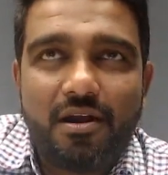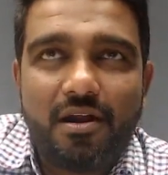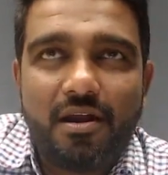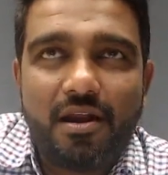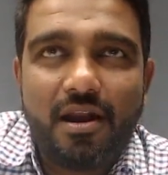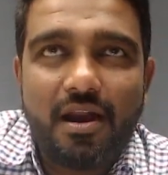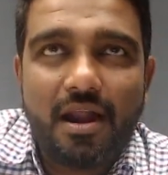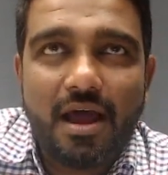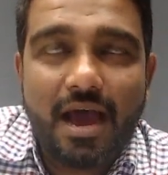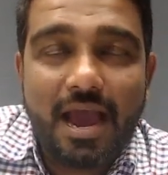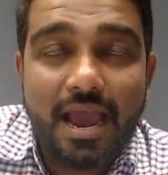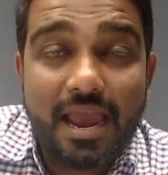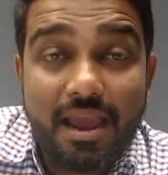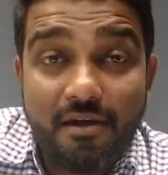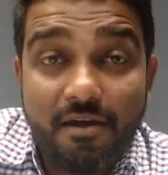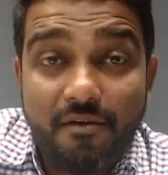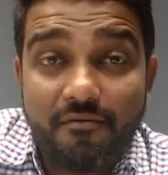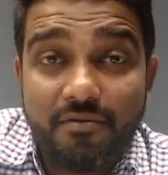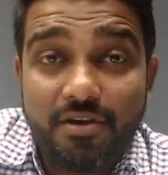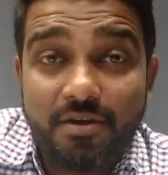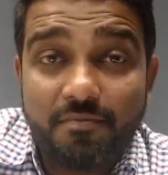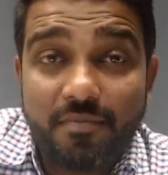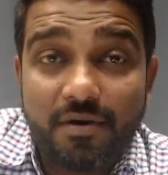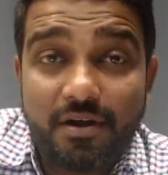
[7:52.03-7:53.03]
I have
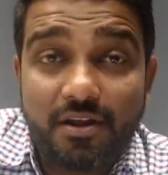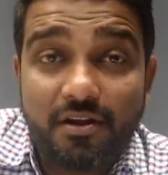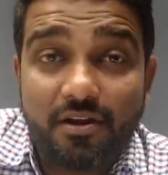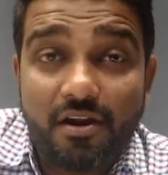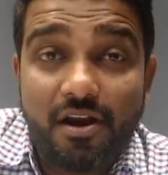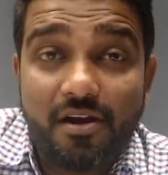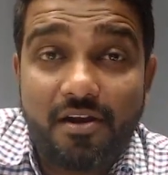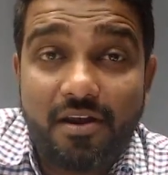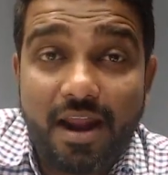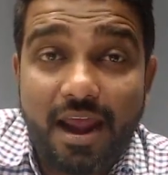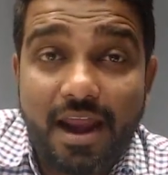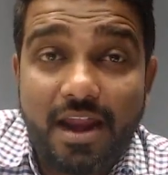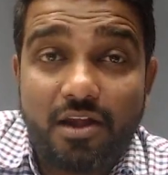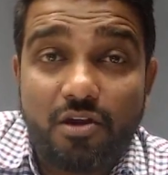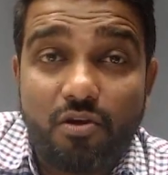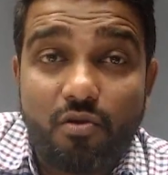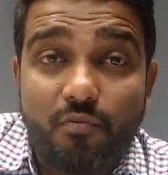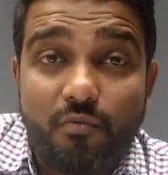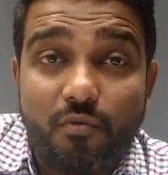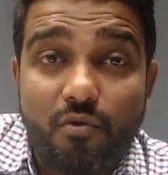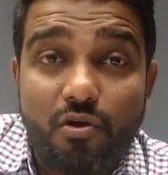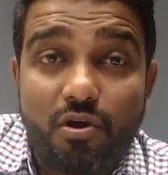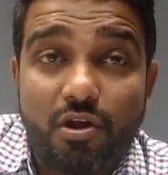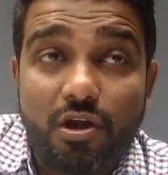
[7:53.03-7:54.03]
in particular tried to
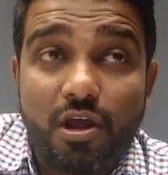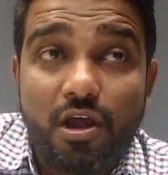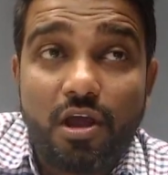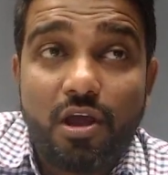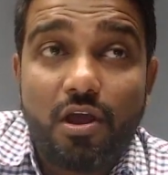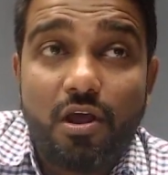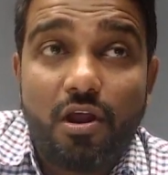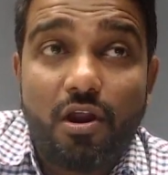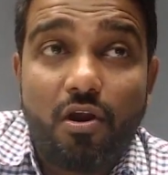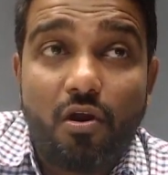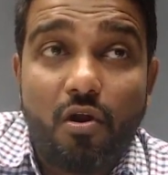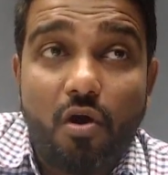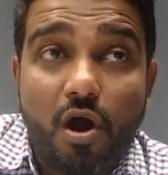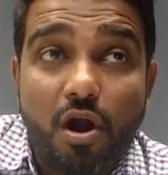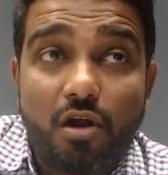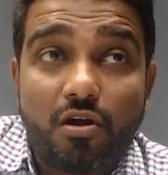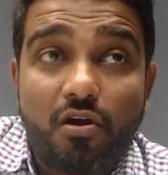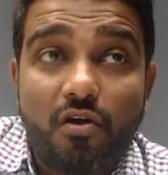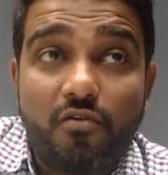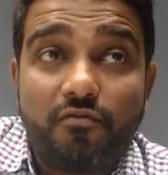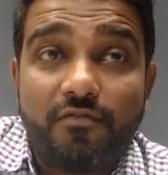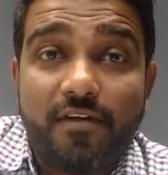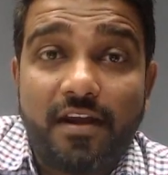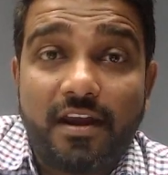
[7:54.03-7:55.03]
put lot
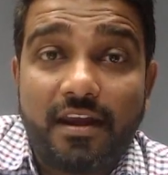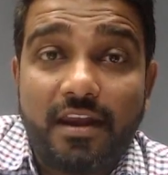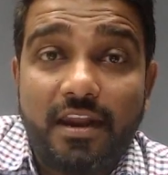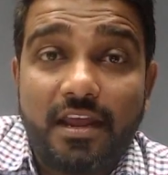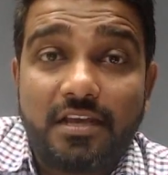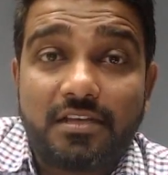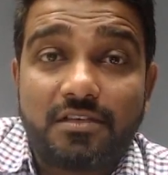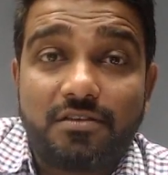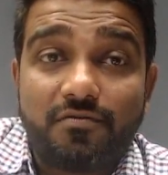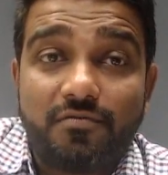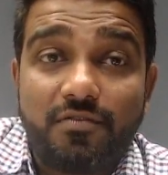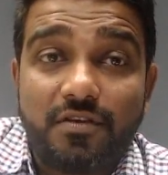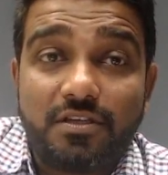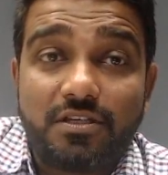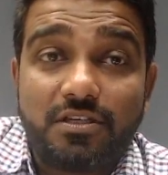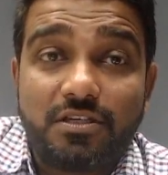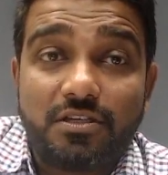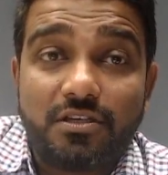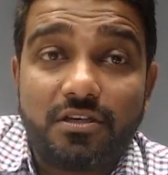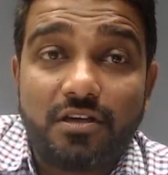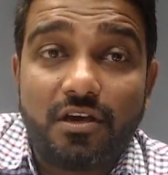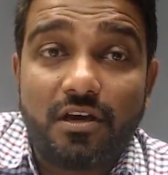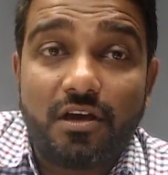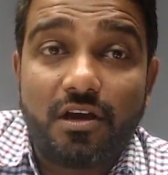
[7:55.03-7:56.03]
of techniques which,
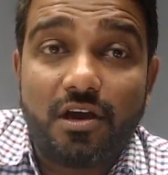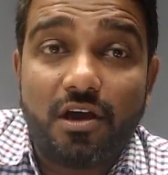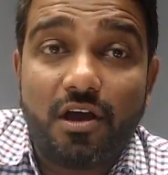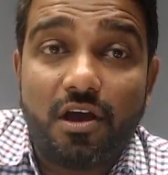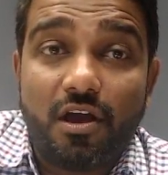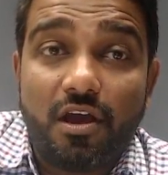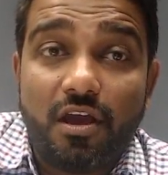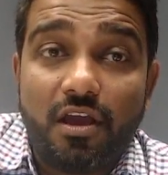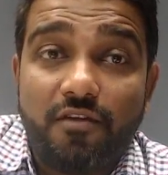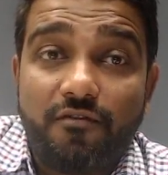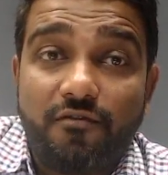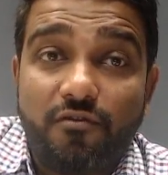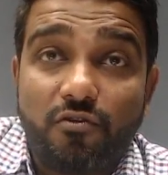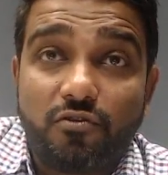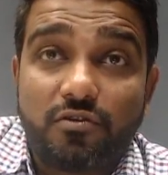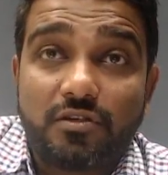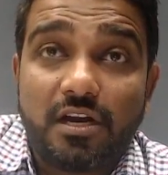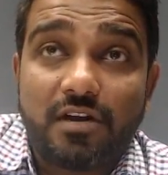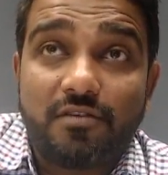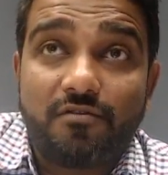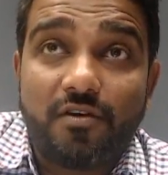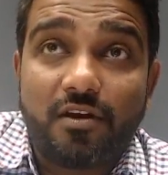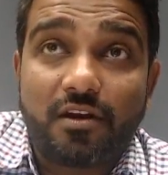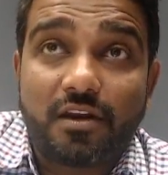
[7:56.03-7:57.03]
if you
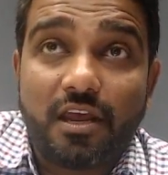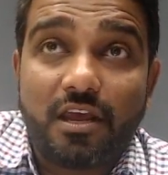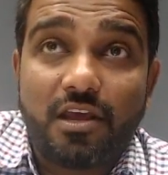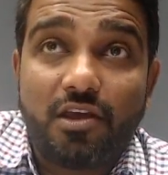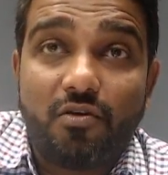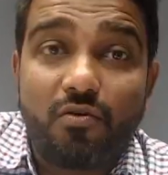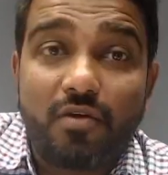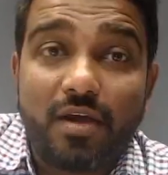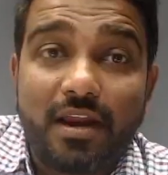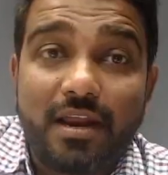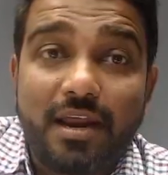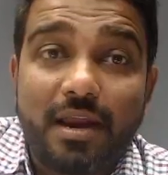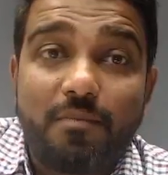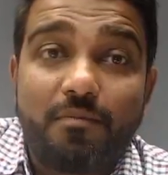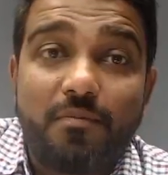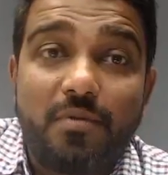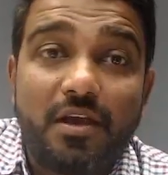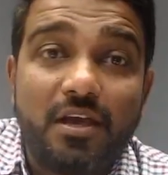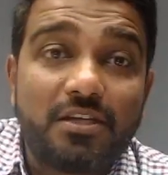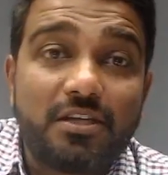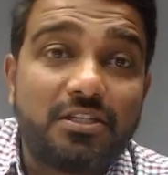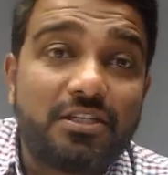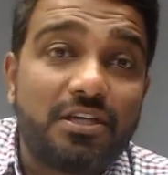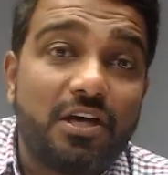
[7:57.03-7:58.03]
start working, you can get
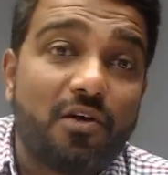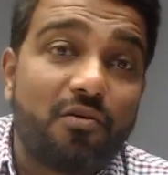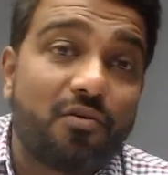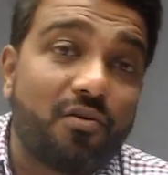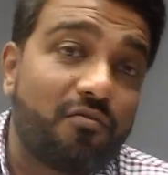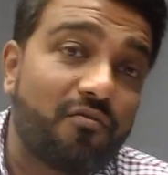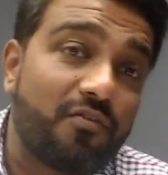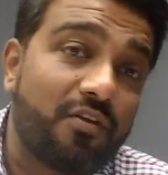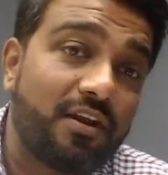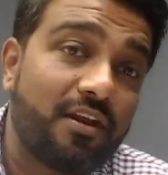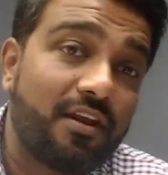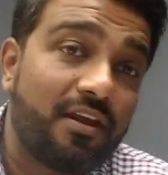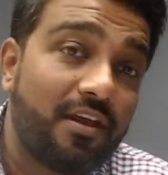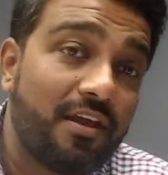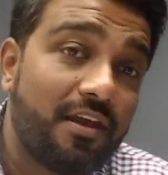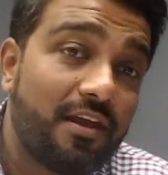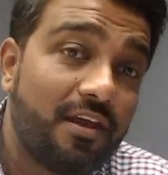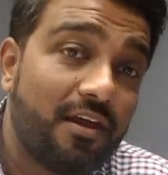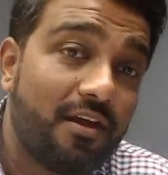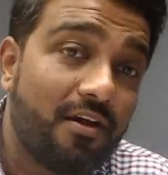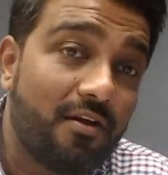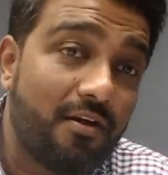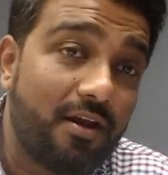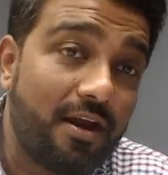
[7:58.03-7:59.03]
PhD out of it,
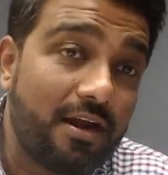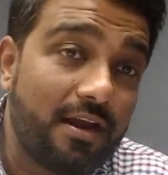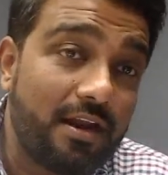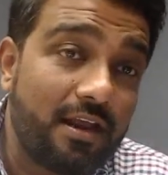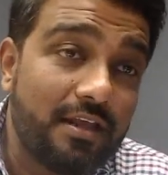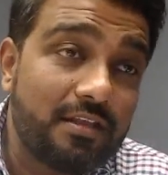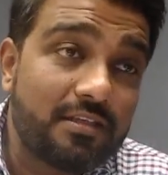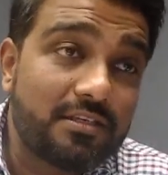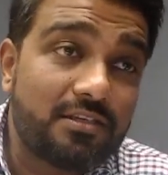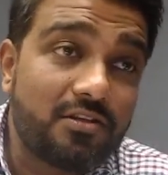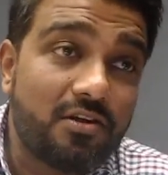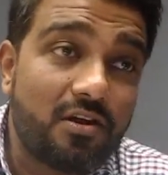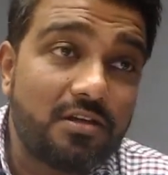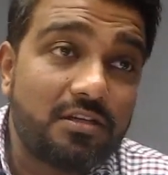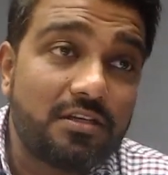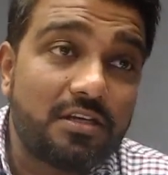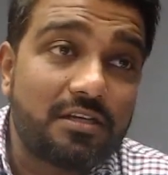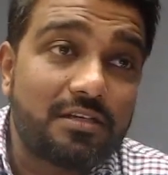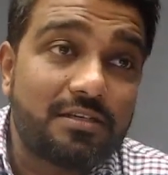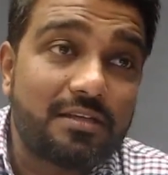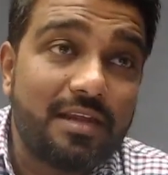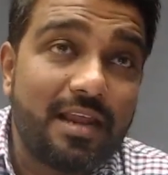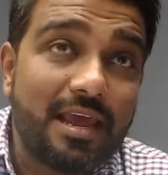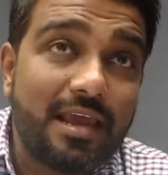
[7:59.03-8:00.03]
right? It's not
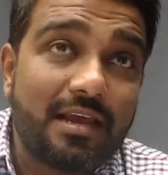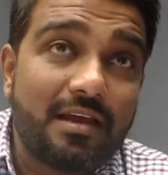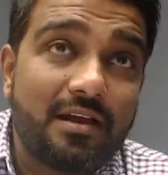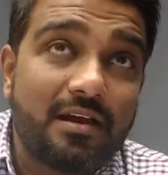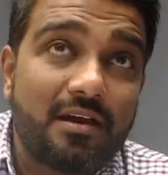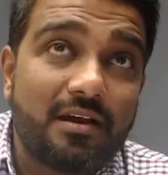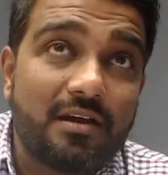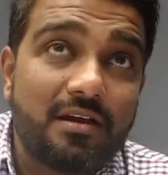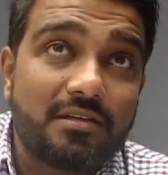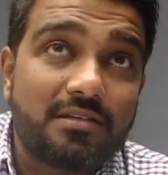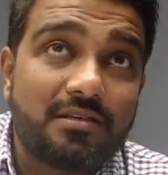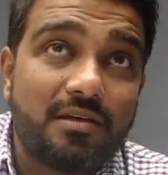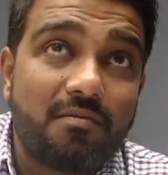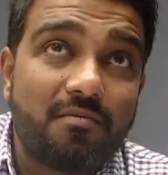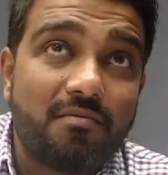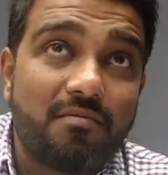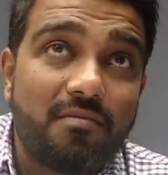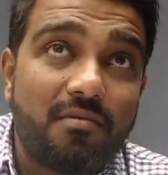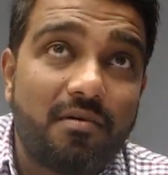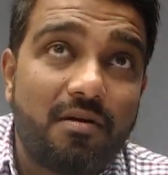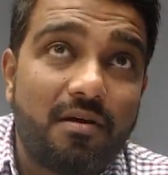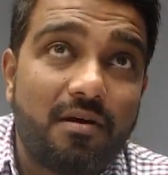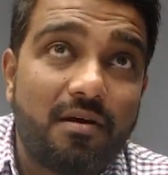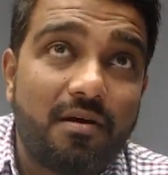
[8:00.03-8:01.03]
just like
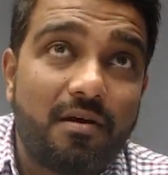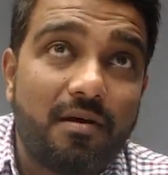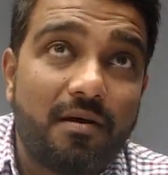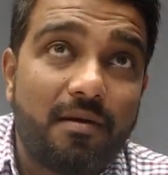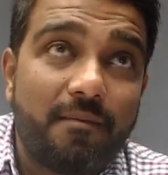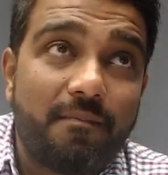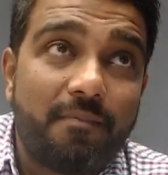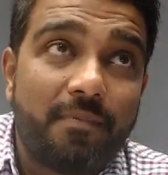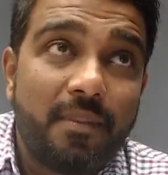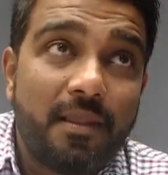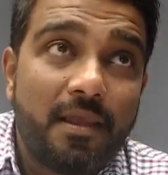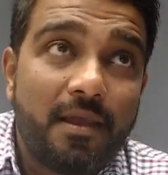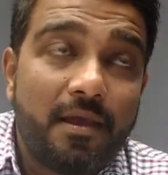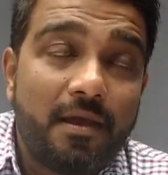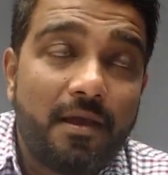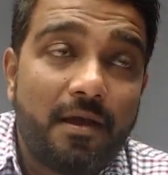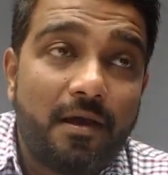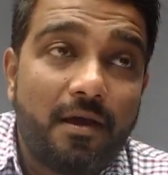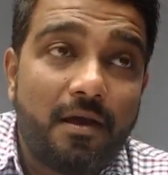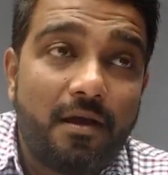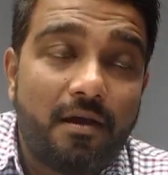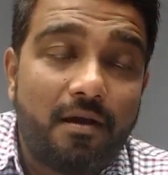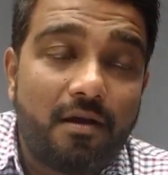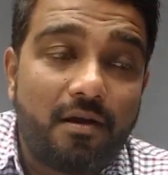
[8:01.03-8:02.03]
some
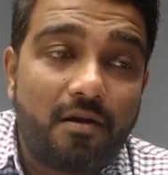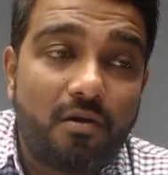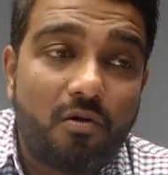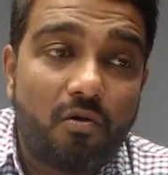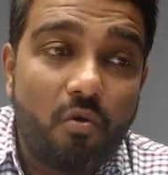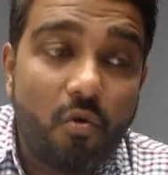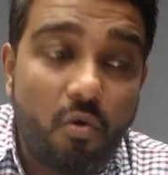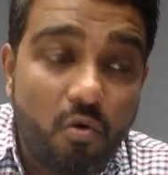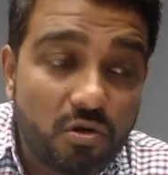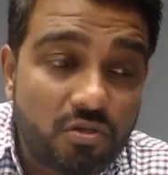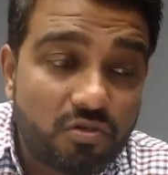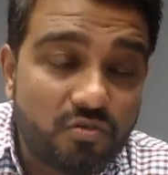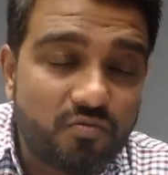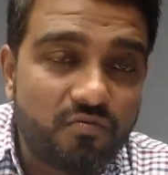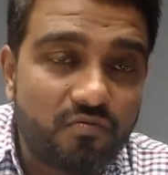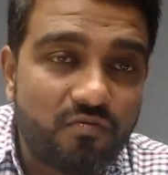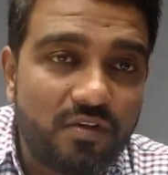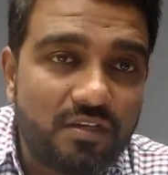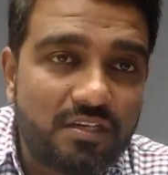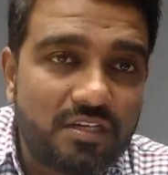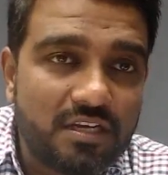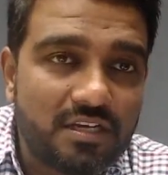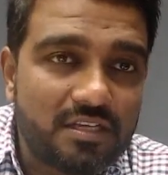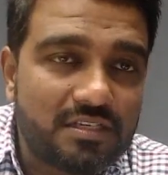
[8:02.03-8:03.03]
course
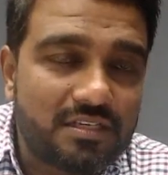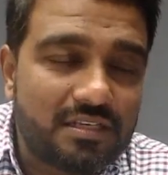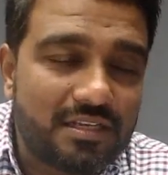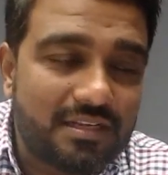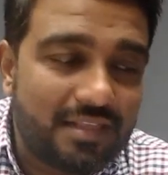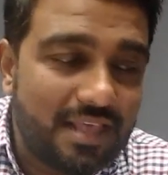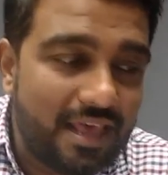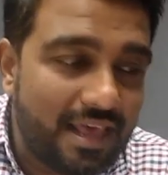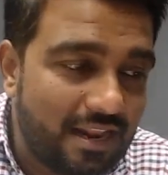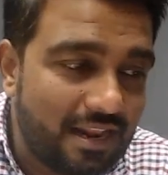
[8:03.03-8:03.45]
which is there in the